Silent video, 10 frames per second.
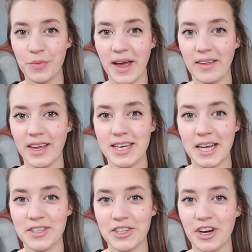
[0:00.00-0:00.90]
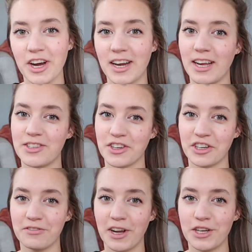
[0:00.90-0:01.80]
ballet dancer and a
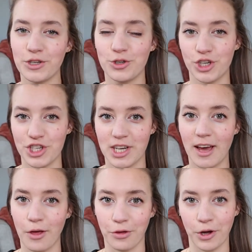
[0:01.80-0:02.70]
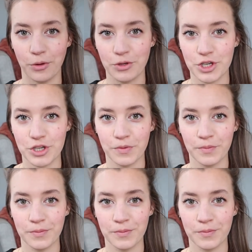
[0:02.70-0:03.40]
certified nutrition health coach.